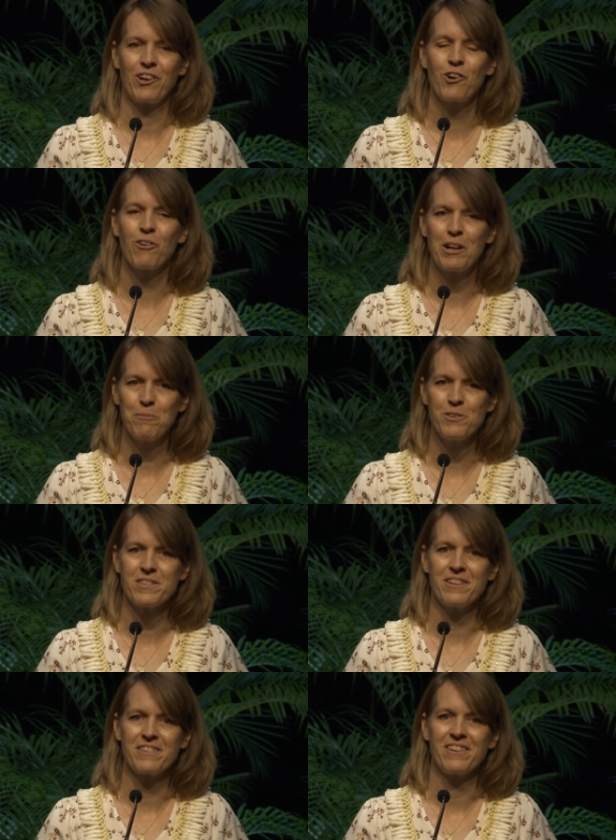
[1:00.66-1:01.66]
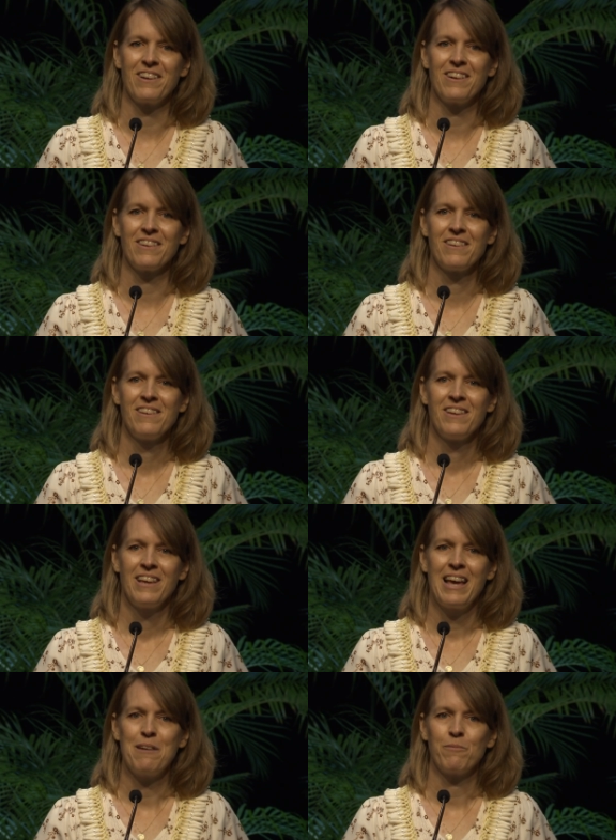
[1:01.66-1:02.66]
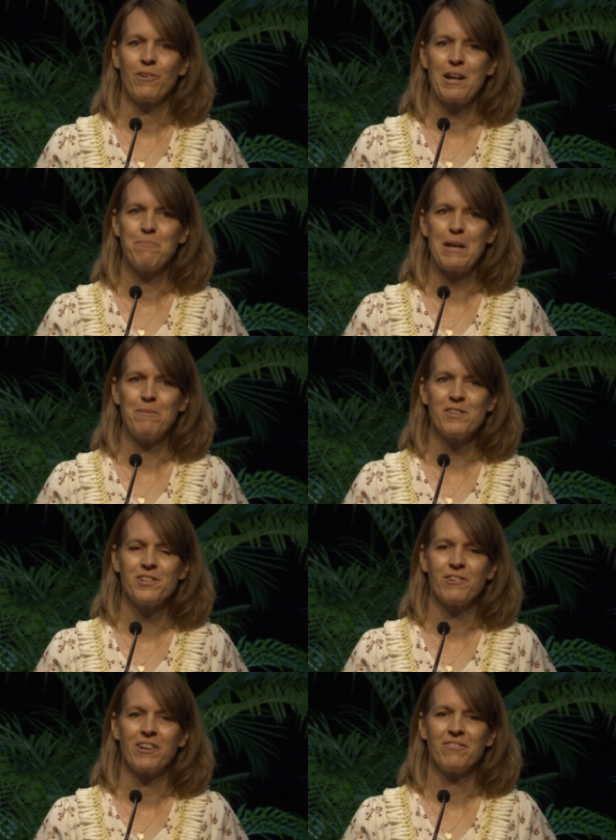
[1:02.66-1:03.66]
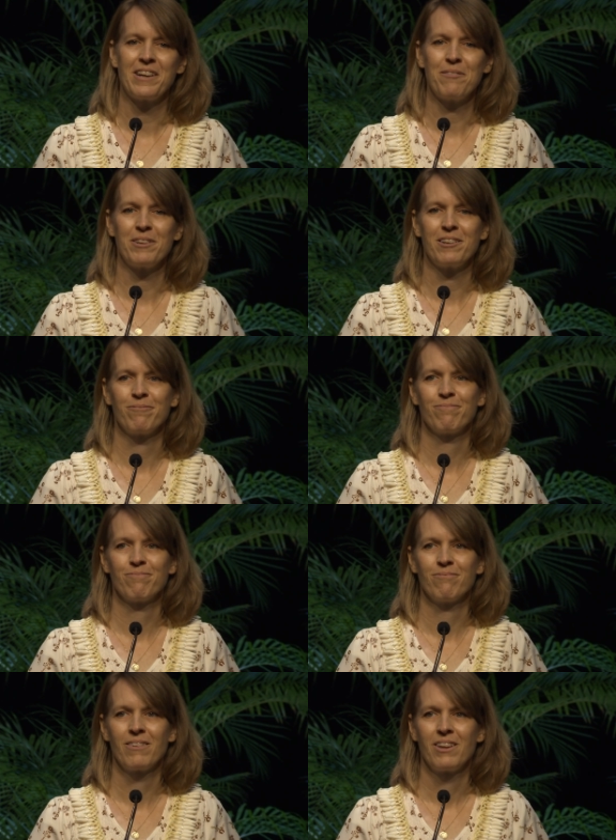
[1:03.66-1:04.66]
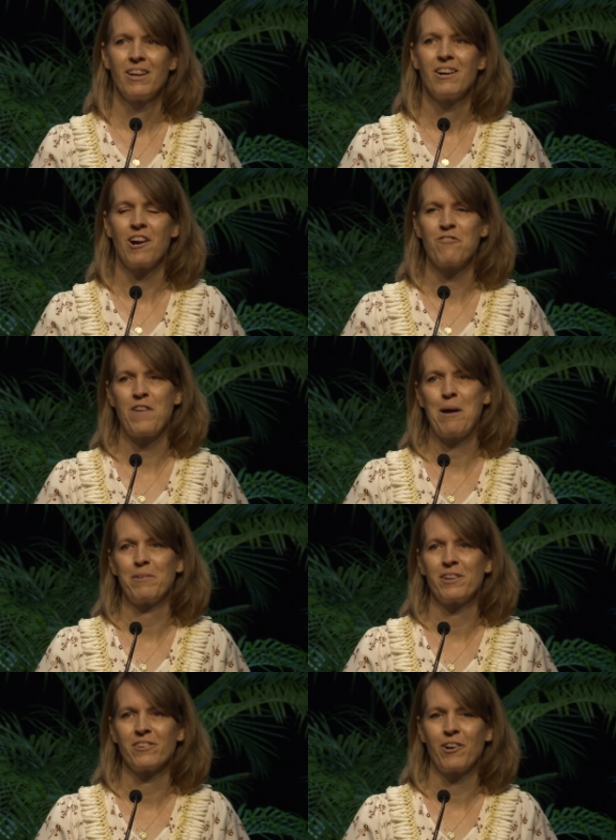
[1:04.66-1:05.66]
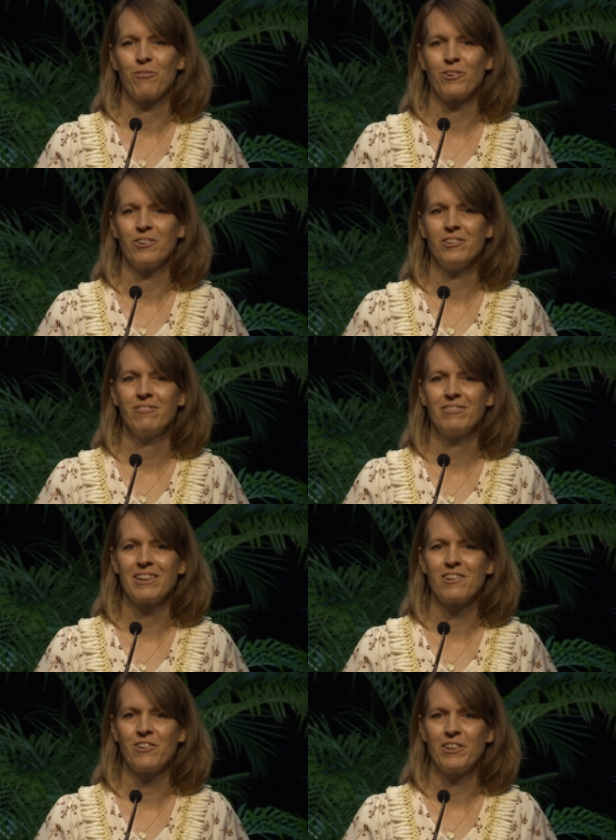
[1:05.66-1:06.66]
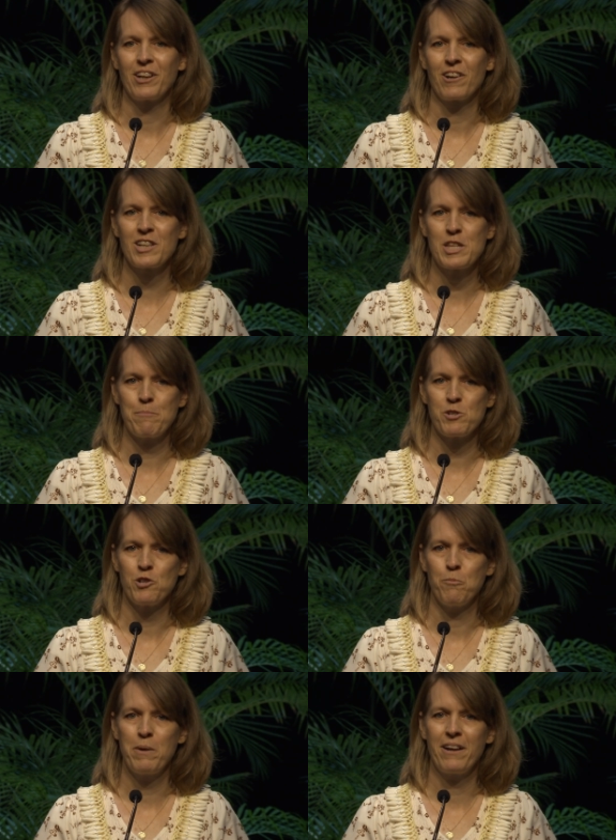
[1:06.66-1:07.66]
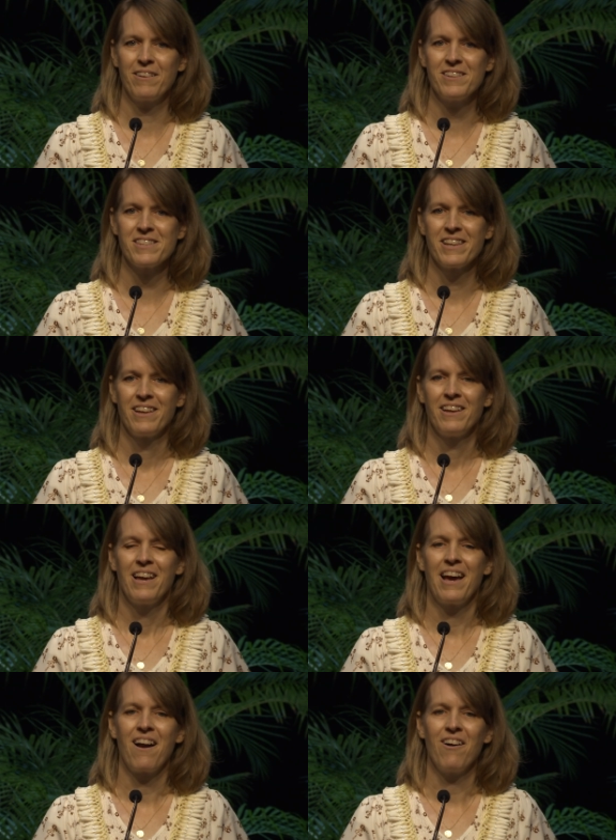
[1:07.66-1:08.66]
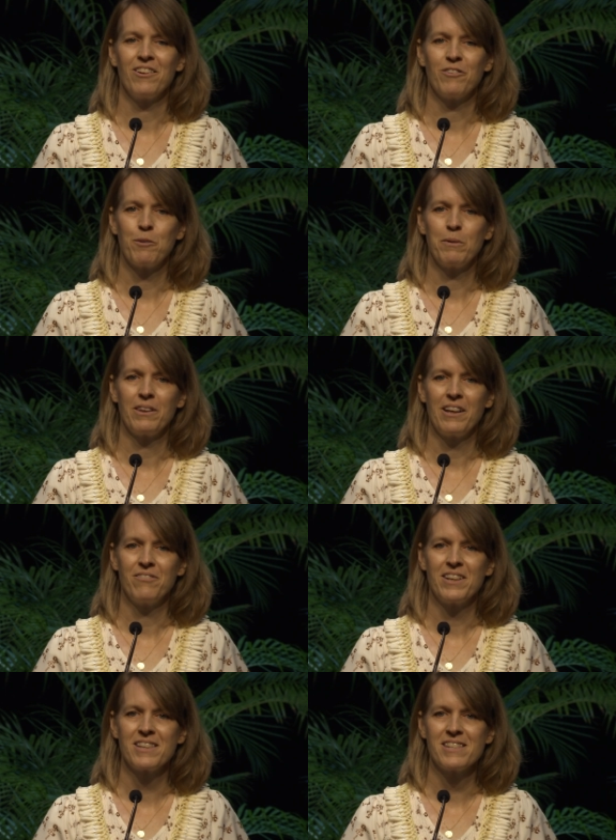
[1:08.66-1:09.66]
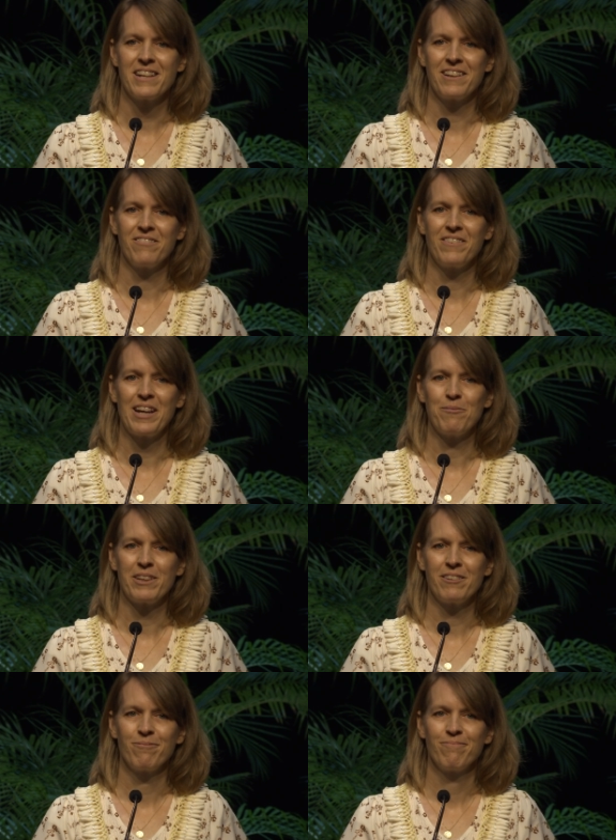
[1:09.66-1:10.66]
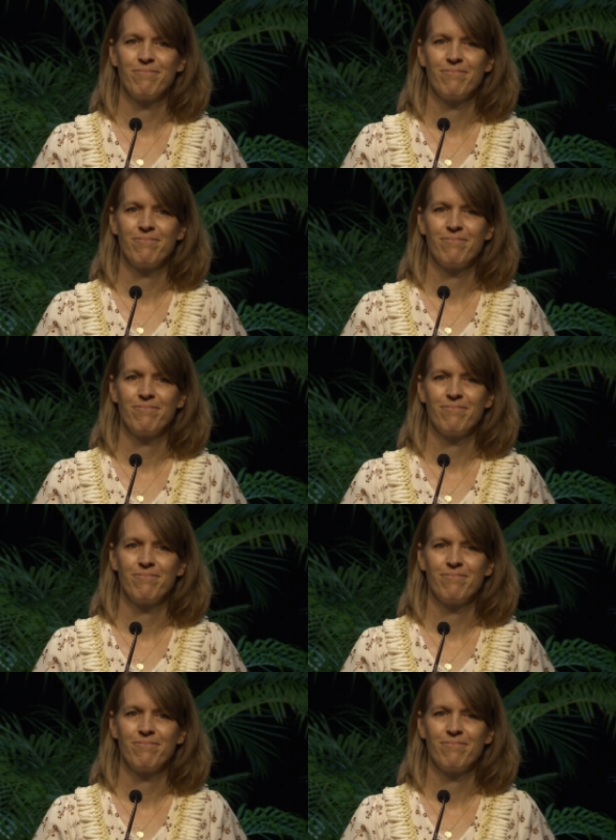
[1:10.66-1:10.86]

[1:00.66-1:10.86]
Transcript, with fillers: incredible sons in law and grandbabies to our family. Our family is our world, including our exceptional parents and all of our beloved extended family.